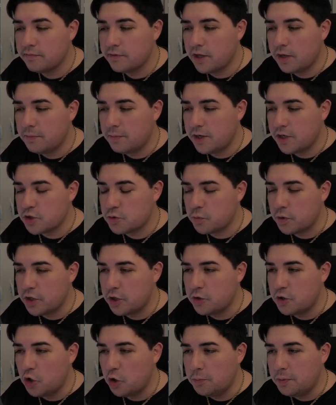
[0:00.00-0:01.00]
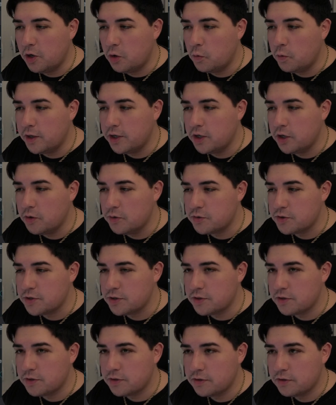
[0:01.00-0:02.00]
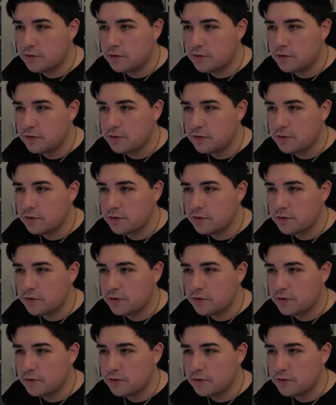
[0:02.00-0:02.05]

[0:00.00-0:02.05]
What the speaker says: Not much. What do you know about Windows?